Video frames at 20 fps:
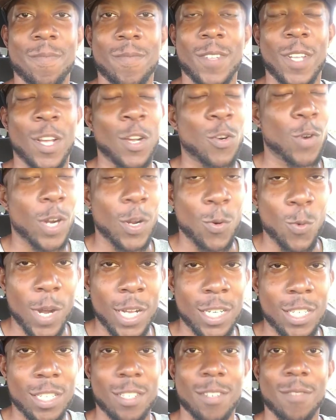A great
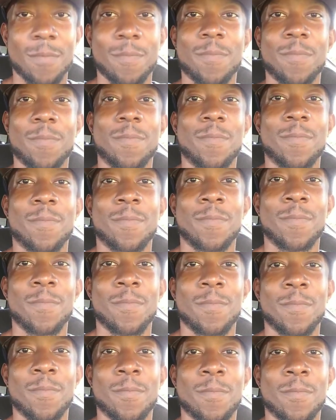question.
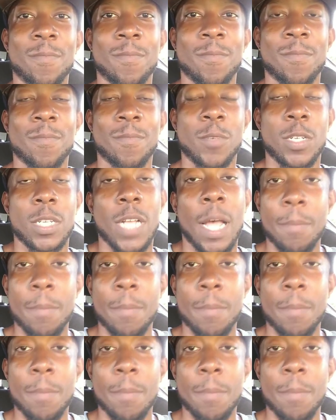Because I